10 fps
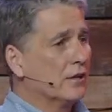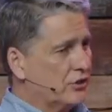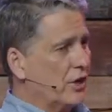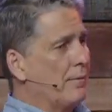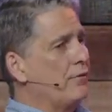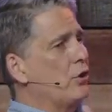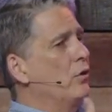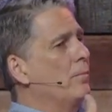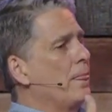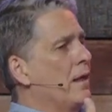Some of
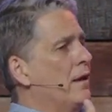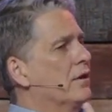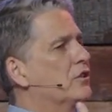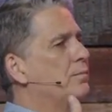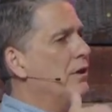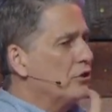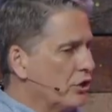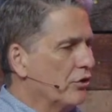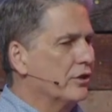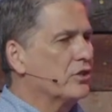you spend
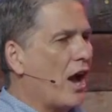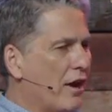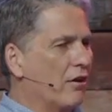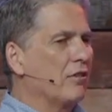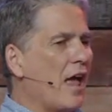your entire